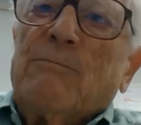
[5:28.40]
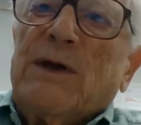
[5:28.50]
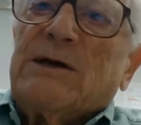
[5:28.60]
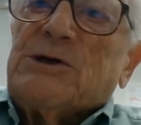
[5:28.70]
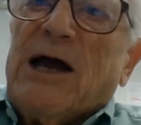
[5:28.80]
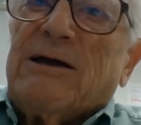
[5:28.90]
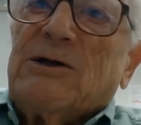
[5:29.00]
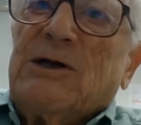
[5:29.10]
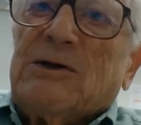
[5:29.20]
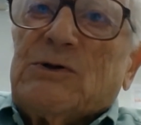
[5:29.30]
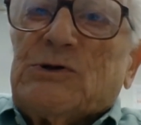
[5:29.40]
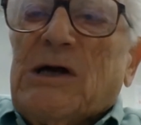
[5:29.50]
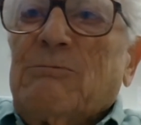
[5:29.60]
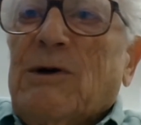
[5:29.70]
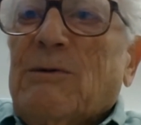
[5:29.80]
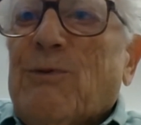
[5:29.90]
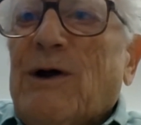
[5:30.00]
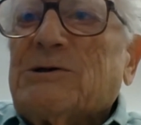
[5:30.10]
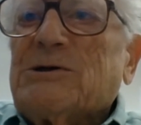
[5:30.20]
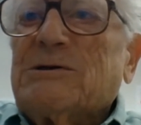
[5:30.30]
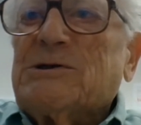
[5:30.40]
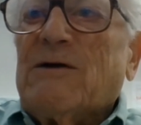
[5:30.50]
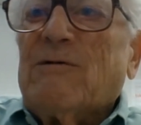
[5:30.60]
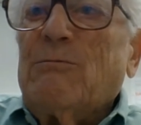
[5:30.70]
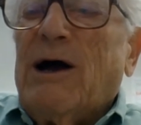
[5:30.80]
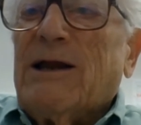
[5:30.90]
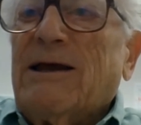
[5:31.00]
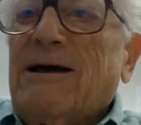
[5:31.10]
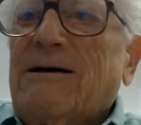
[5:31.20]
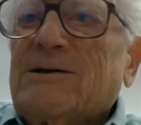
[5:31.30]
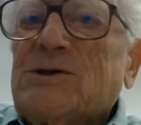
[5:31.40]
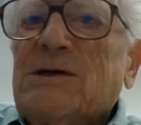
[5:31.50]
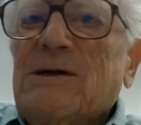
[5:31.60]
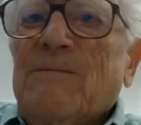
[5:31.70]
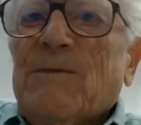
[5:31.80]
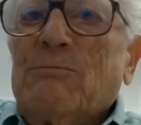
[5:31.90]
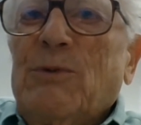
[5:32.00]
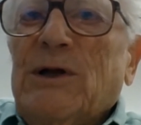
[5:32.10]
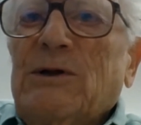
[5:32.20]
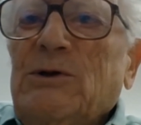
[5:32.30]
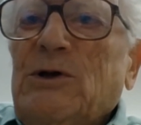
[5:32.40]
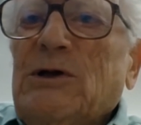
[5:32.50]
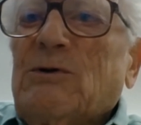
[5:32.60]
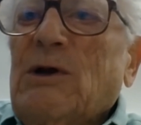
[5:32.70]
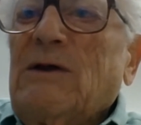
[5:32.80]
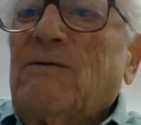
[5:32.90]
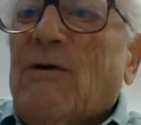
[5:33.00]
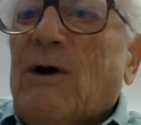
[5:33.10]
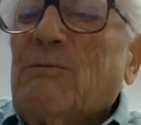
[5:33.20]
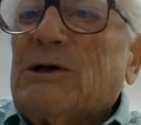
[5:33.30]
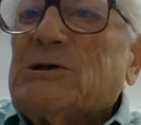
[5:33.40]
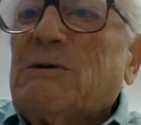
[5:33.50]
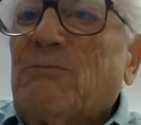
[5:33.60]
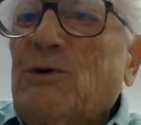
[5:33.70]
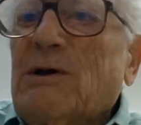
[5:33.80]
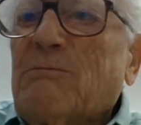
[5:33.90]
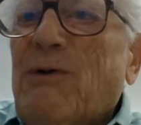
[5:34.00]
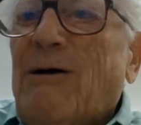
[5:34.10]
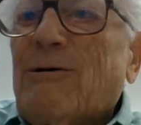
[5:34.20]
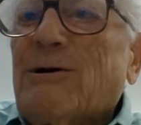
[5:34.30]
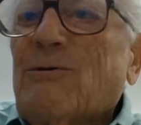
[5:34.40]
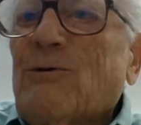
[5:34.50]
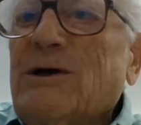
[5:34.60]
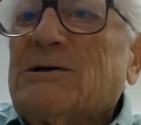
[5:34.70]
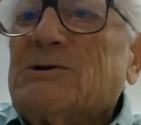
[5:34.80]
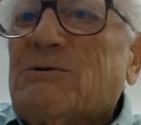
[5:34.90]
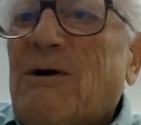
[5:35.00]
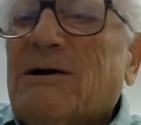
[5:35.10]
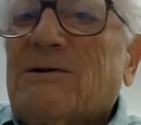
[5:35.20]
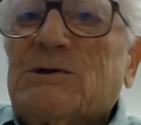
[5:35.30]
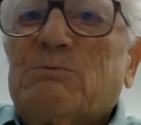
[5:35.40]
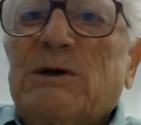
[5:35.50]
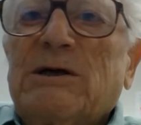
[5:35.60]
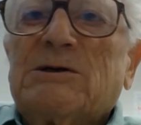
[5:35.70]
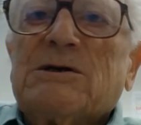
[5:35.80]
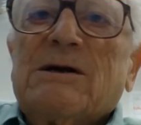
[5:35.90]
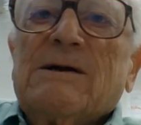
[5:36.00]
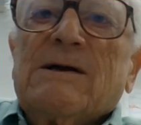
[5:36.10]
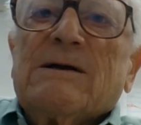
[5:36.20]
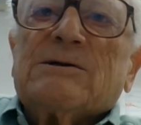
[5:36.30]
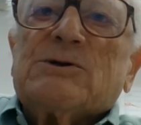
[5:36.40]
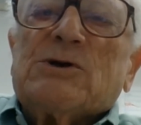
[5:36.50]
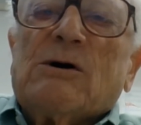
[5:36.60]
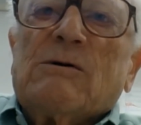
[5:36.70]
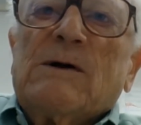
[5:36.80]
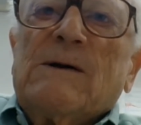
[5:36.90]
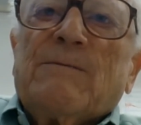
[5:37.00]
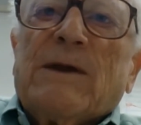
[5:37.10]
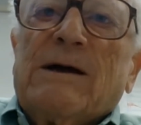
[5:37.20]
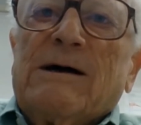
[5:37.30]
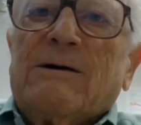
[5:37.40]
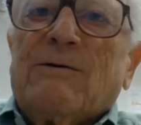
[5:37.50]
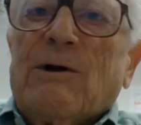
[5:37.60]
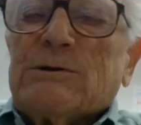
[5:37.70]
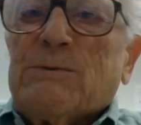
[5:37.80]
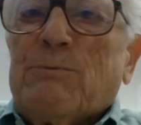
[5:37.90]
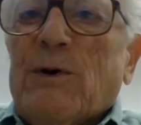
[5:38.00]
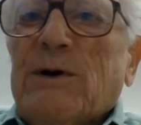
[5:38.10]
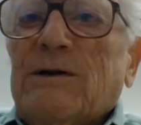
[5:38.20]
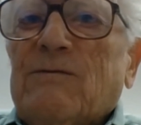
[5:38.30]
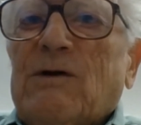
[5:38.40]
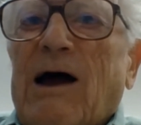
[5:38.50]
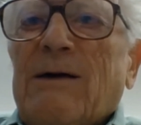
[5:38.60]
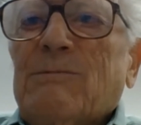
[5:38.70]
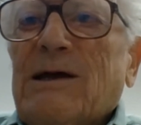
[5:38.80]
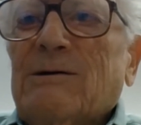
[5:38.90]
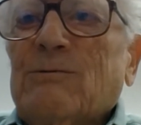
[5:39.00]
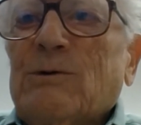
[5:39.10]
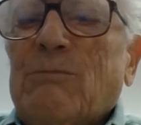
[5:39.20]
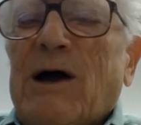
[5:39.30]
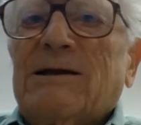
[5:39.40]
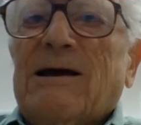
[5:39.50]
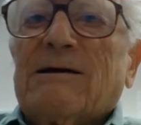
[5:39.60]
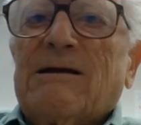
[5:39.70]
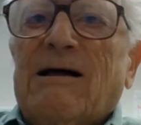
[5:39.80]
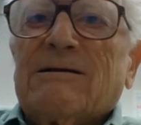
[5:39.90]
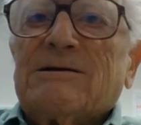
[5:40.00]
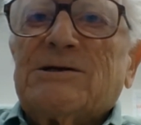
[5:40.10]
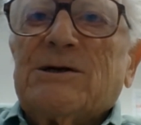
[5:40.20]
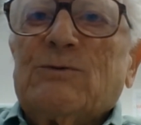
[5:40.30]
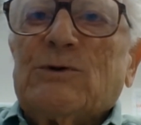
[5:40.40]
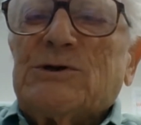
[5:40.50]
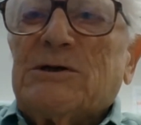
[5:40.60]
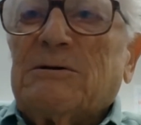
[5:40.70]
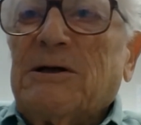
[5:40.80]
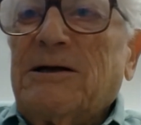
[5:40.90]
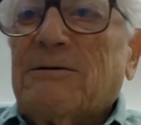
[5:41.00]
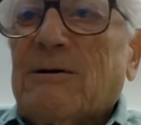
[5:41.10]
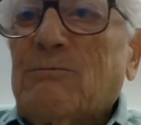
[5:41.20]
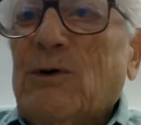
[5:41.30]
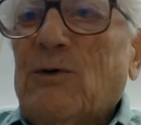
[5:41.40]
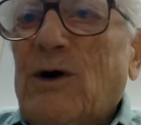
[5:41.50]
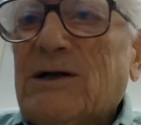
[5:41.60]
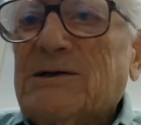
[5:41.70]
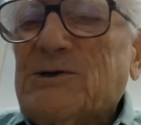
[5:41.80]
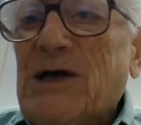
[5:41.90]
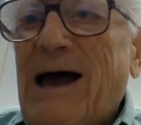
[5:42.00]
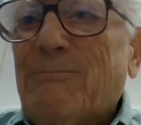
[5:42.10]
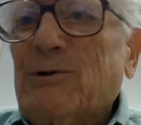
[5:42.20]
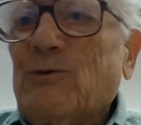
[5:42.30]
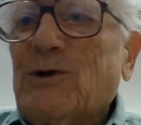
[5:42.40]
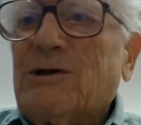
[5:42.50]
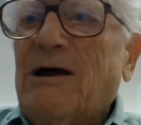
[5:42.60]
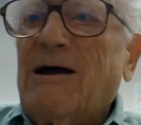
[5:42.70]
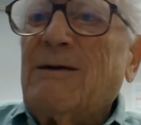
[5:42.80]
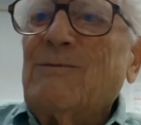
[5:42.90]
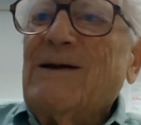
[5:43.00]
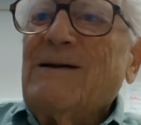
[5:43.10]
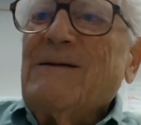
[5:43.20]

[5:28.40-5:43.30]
because I could get the same compression as everybody else, but you didn't need very much computing power to reconstruct the speech. So there was a period of time then when my technology was the leader, but what has happened with time,